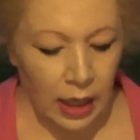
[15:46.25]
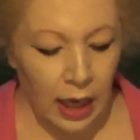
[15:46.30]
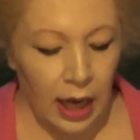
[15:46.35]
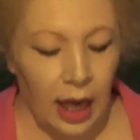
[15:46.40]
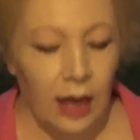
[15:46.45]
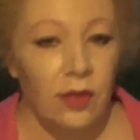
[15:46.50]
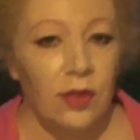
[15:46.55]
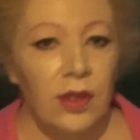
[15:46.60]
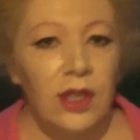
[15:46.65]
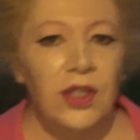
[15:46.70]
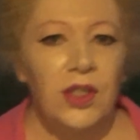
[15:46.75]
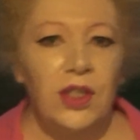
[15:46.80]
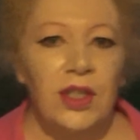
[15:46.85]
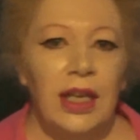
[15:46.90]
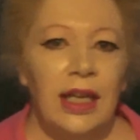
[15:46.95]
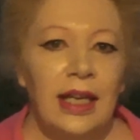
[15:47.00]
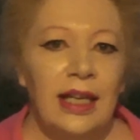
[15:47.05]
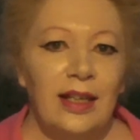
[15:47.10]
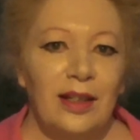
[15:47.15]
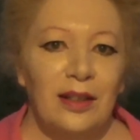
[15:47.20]
And this
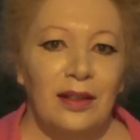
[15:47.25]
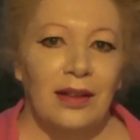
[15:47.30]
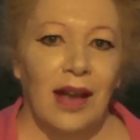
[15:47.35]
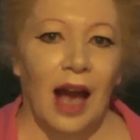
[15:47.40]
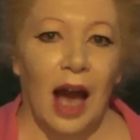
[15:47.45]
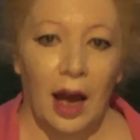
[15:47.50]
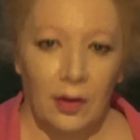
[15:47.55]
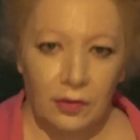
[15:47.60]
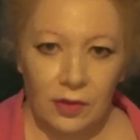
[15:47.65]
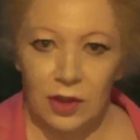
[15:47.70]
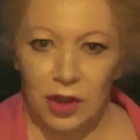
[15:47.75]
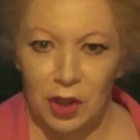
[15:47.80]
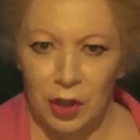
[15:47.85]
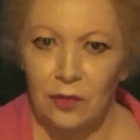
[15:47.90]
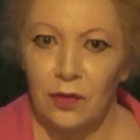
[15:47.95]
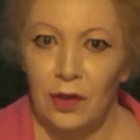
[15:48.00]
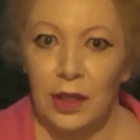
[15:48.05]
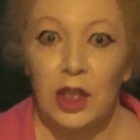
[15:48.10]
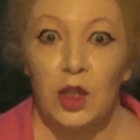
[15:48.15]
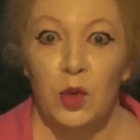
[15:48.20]
dean, after she'd
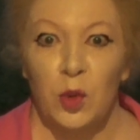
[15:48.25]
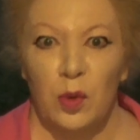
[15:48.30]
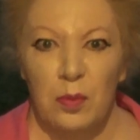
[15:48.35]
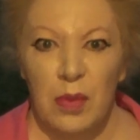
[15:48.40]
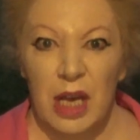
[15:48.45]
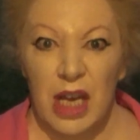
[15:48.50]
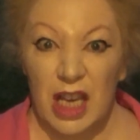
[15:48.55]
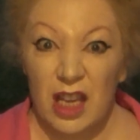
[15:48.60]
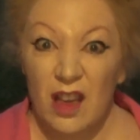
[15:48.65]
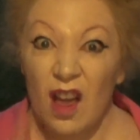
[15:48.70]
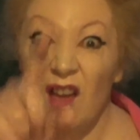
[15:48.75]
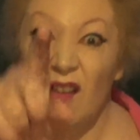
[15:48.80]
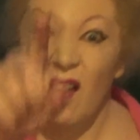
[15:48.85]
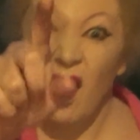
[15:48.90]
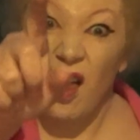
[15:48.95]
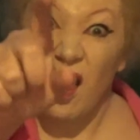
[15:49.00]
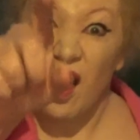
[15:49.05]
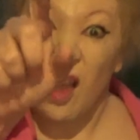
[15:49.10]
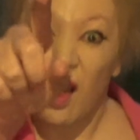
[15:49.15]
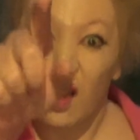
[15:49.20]
finished with me,
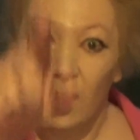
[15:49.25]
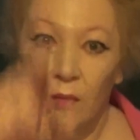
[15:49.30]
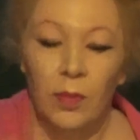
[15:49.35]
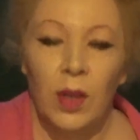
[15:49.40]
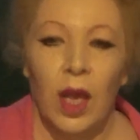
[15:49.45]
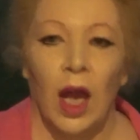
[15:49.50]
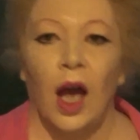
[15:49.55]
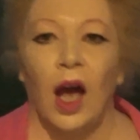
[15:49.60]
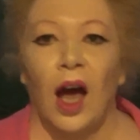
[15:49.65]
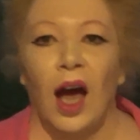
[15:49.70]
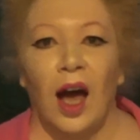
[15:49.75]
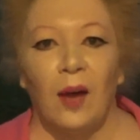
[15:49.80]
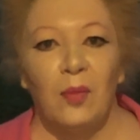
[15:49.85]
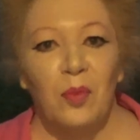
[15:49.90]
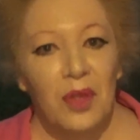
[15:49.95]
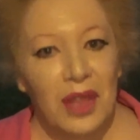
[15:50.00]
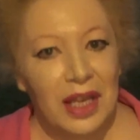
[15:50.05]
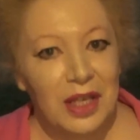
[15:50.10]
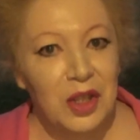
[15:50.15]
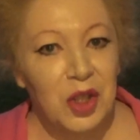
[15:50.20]
um,
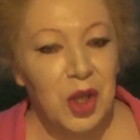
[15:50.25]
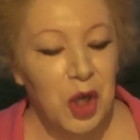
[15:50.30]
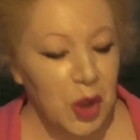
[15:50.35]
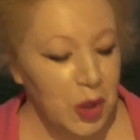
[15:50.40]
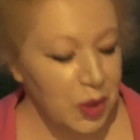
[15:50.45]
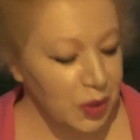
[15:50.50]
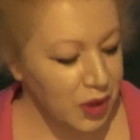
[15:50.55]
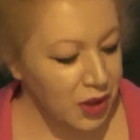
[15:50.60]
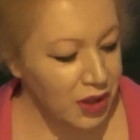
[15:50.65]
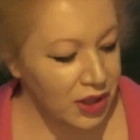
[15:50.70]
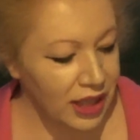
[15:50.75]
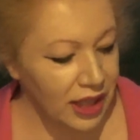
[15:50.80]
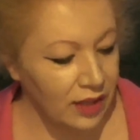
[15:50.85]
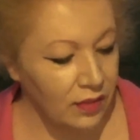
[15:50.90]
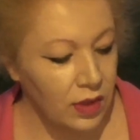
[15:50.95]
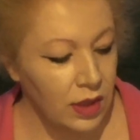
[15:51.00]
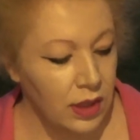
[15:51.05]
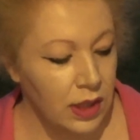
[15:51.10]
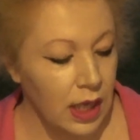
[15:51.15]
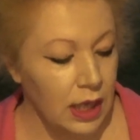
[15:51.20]
then turned to Steve
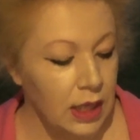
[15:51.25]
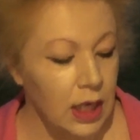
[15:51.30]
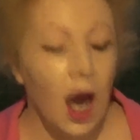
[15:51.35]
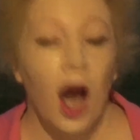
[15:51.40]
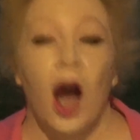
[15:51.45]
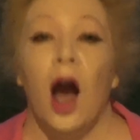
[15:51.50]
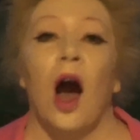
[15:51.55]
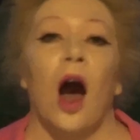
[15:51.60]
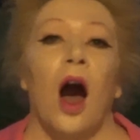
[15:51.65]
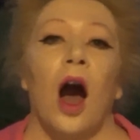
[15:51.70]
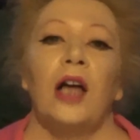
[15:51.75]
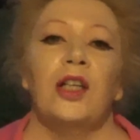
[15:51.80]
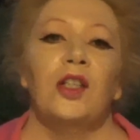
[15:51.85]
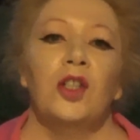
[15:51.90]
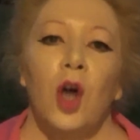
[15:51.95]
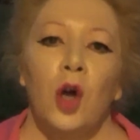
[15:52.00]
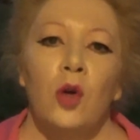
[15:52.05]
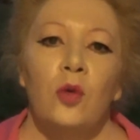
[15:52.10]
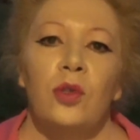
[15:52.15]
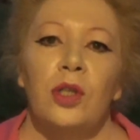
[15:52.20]
and said, I
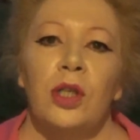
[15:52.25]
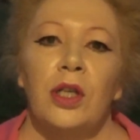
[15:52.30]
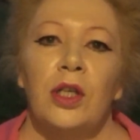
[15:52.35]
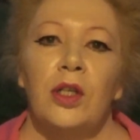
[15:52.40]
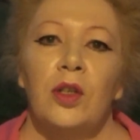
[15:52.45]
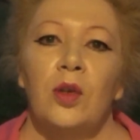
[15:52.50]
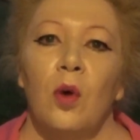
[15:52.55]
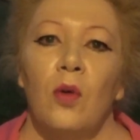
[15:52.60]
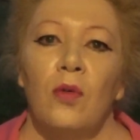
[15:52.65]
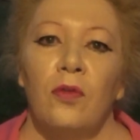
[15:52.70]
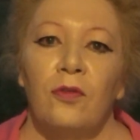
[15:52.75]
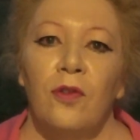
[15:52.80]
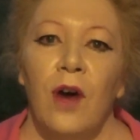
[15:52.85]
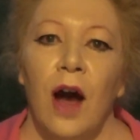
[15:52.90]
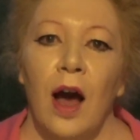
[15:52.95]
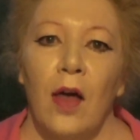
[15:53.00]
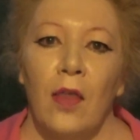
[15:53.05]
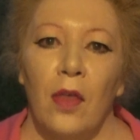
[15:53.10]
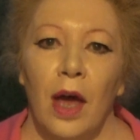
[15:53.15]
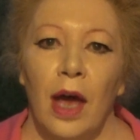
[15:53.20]
note your
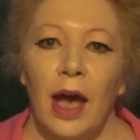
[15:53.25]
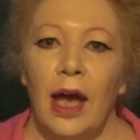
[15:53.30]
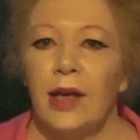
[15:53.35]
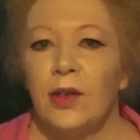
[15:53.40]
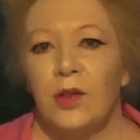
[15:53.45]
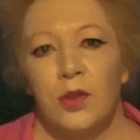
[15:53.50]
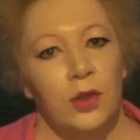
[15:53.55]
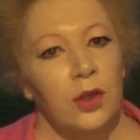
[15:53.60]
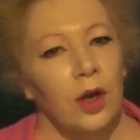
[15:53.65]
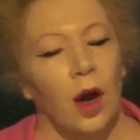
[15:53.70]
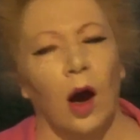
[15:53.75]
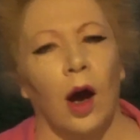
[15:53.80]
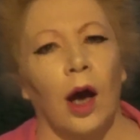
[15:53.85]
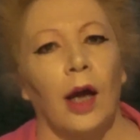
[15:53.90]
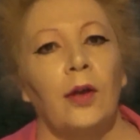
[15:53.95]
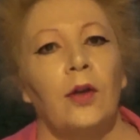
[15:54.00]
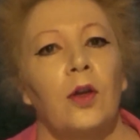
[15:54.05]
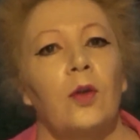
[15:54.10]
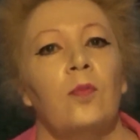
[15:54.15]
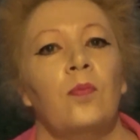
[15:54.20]
father has
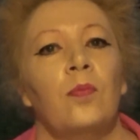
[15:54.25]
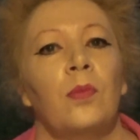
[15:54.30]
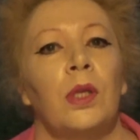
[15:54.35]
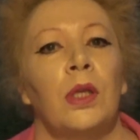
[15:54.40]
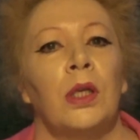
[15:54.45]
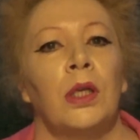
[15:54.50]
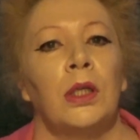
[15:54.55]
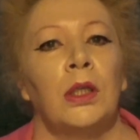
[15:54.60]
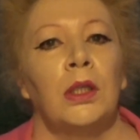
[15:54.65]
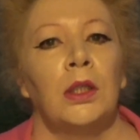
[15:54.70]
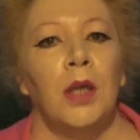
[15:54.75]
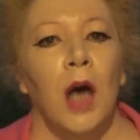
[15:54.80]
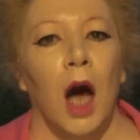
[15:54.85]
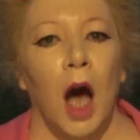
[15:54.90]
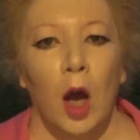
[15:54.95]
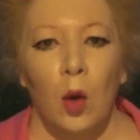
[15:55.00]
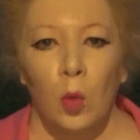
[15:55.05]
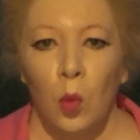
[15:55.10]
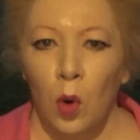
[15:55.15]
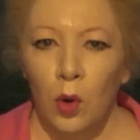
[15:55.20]
died.
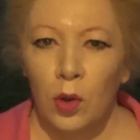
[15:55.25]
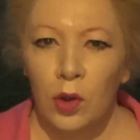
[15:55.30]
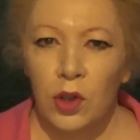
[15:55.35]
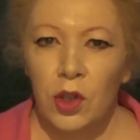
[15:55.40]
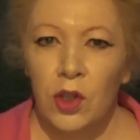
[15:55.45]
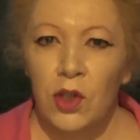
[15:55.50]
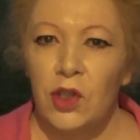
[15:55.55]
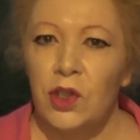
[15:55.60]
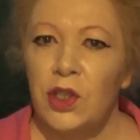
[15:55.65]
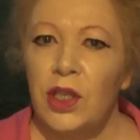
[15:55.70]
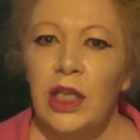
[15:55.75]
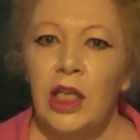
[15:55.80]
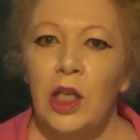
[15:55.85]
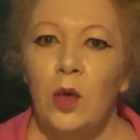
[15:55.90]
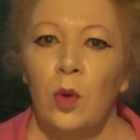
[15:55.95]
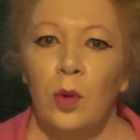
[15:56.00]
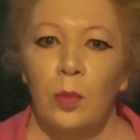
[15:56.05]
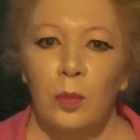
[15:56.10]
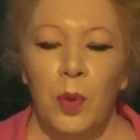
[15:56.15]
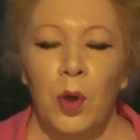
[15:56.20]
I wanted to see
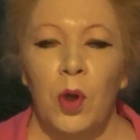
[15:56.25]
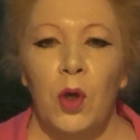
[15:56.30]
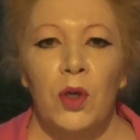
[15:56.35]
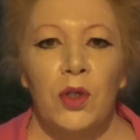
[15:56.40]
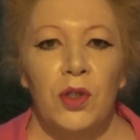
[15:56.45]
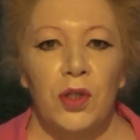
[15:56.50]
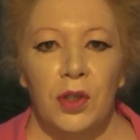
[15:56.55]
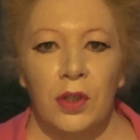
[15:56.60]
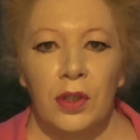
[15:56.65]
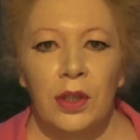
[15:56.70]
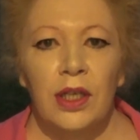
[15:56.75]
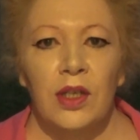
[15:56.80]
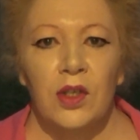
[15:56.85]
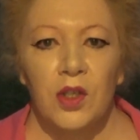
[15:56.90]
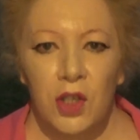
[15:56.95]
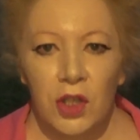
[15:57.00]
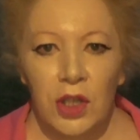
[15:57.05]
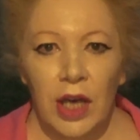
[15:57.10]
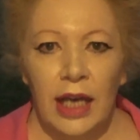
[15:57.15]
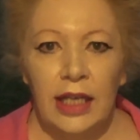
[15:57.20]
you in person and
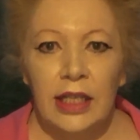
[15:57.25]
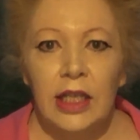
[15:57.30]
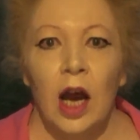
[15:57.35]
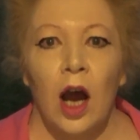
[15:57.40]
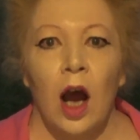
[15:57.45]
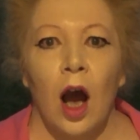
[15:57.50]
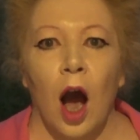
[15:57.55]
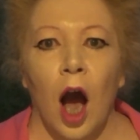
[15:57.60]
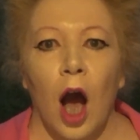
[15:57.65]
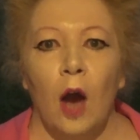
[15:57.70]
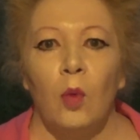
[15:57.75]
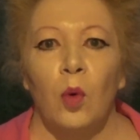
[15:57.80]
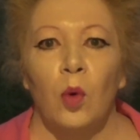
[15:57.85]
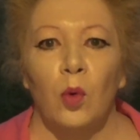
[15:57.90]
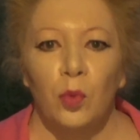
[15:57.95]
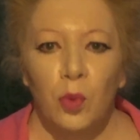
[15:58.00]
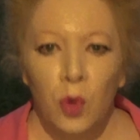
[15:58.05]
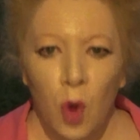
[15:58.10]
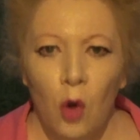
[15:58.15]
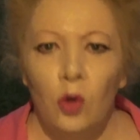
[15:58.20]
state I will
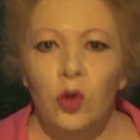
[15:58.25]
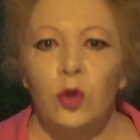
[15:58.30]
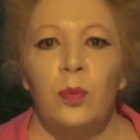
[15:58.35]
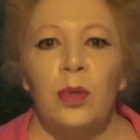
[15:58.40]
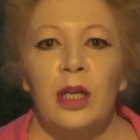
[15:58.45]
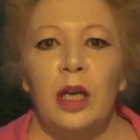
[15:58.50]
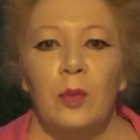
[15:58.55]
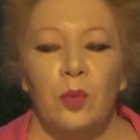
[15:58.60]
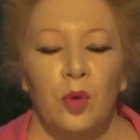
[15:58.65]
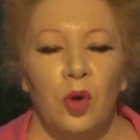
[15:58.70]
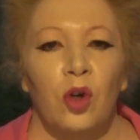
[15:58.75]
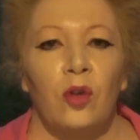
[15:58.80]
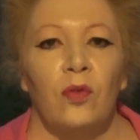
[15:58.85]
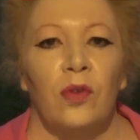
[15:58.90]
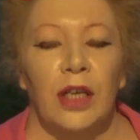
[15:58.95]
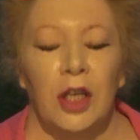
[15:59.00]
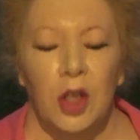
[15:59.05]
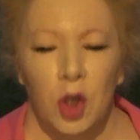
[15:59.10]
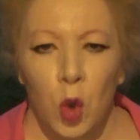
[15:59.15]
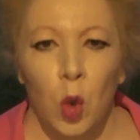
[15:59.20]
not be
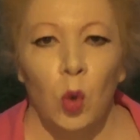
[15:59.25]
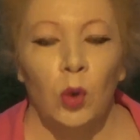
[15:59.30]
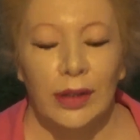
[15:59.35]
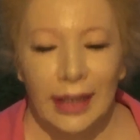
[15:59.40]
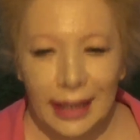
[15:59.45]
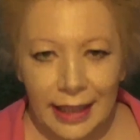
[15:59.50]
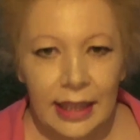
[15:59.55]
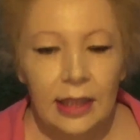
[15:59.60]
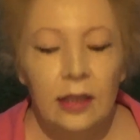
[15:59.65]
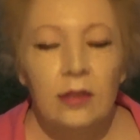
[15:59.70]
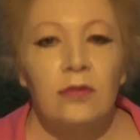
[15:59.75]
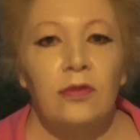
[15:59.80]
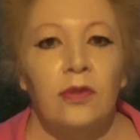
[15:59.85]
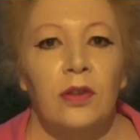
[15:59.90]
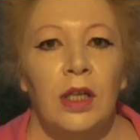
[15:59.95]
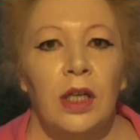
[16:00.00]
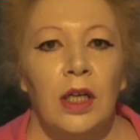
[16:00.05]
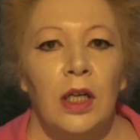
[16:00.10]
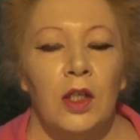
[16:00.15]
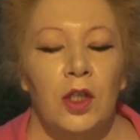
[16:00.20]
approving your
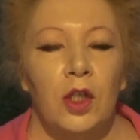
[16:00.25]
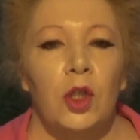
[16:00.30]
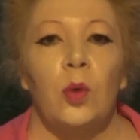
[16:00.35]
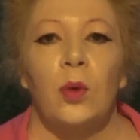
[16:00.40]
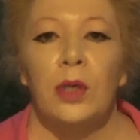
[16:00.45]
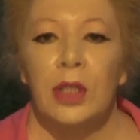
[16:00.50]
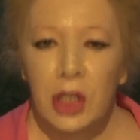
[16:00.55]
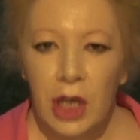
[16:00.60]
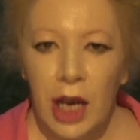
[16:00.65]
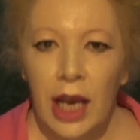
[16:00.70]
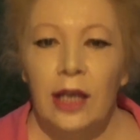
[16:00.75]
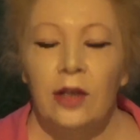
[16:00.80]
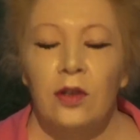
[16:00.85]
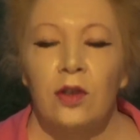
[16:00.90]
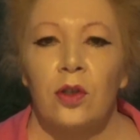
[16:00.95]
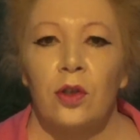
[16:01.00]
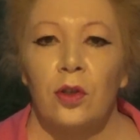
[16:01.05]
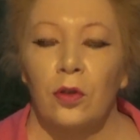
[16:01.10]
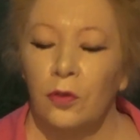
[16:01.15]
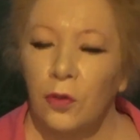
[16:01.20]
leave to attend
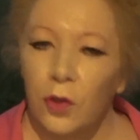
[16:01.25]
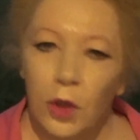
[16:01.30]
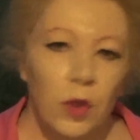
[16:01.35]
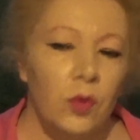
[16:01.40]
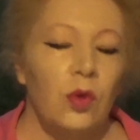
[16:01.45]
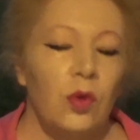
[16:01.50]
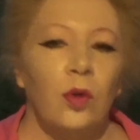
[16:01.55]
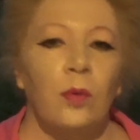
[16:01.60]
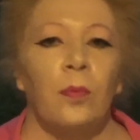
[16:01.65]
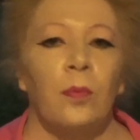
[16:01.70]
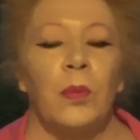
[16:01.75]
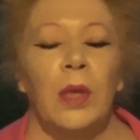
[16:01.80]
the funeral